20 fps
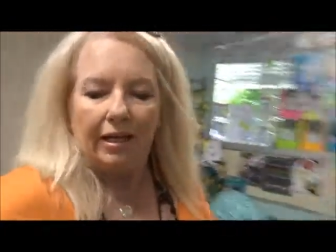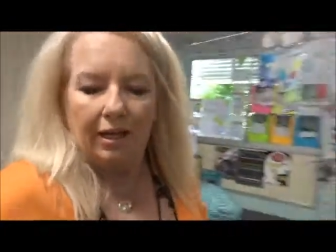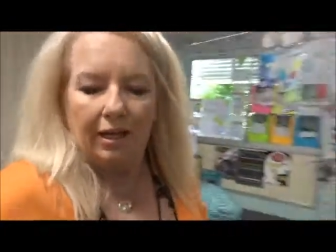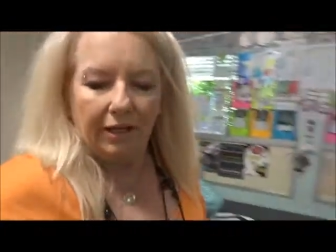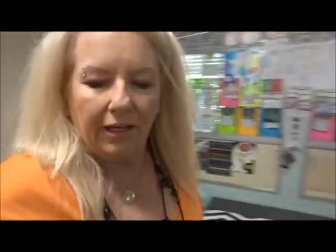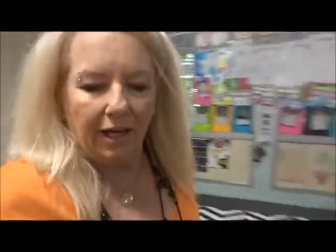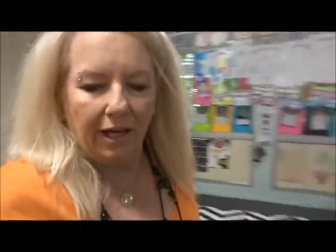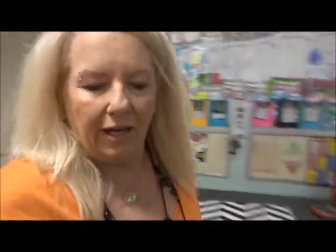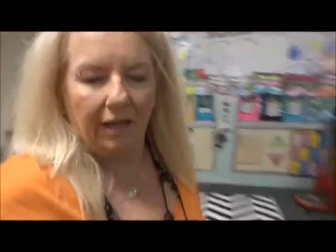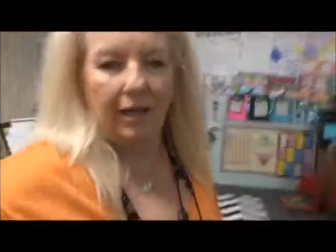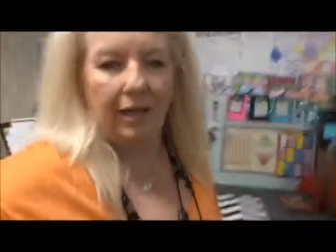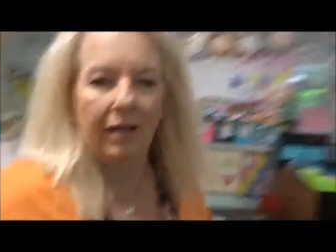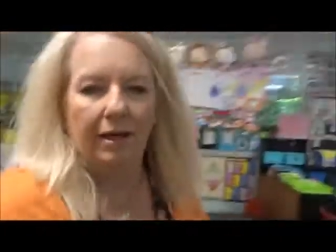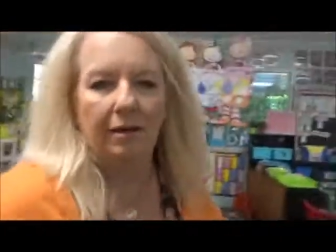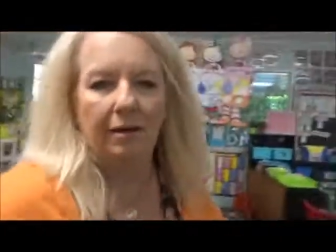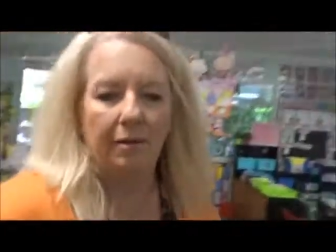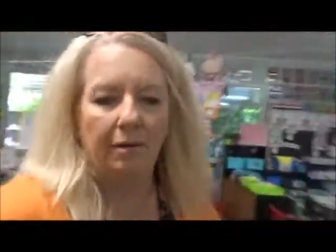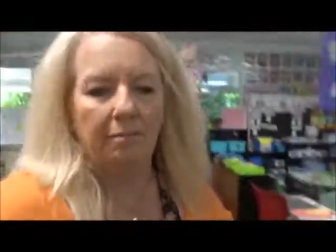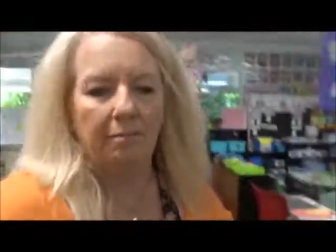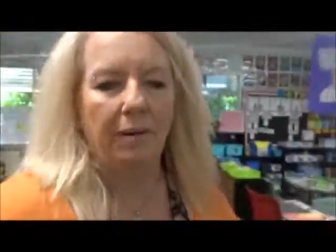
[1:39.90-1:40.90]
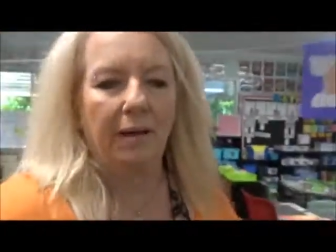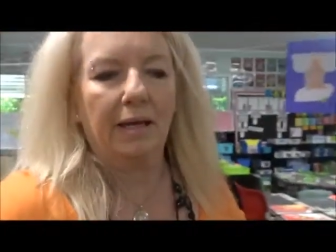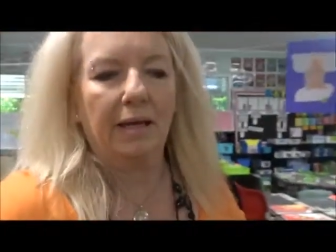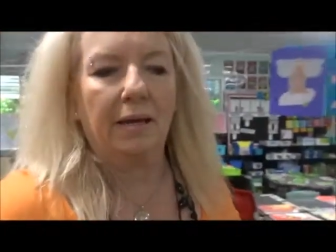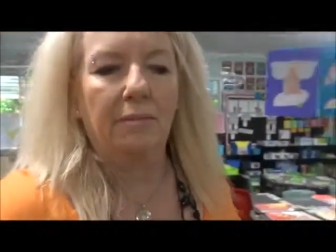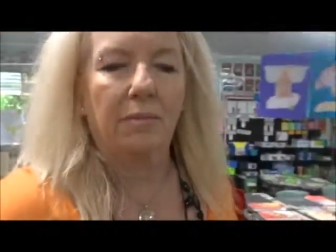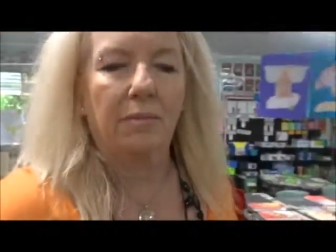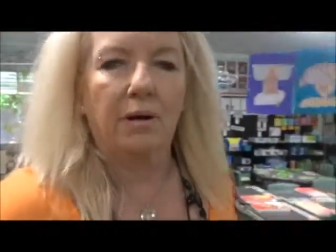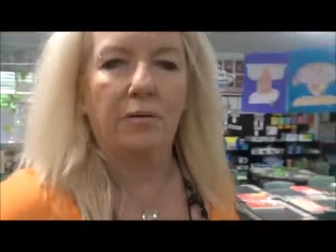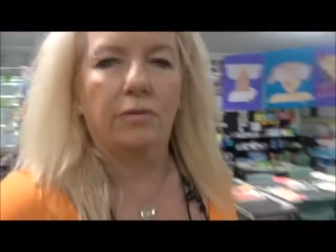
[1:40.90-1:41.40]
Okay, back
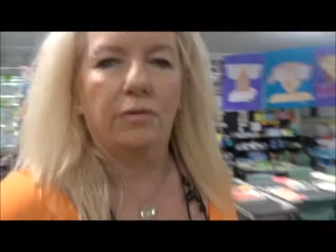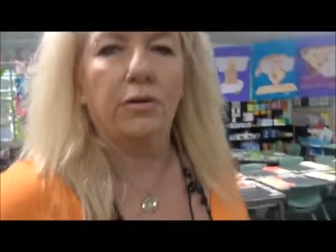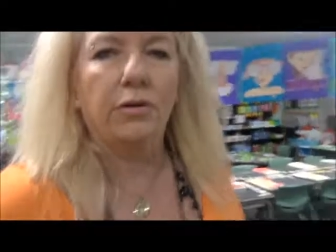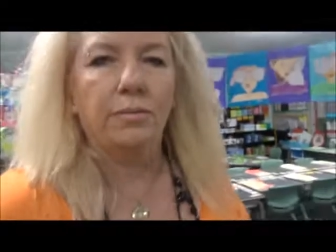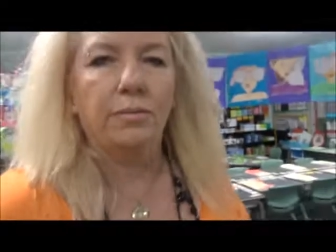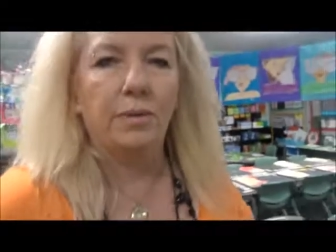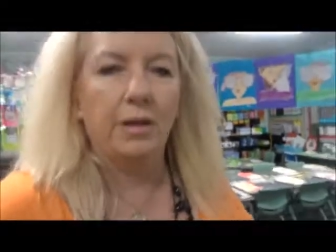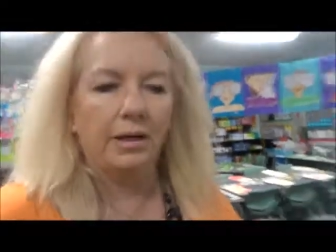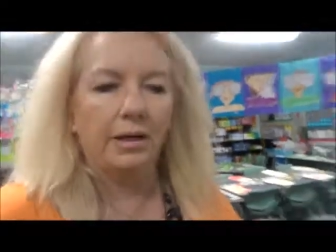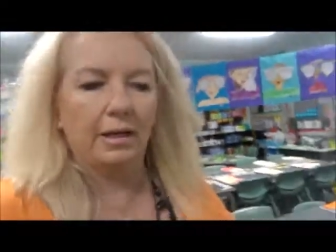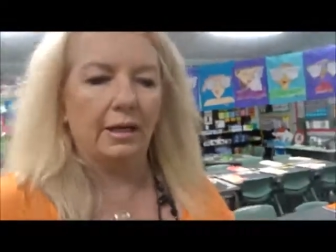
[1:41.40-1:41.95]
in my room.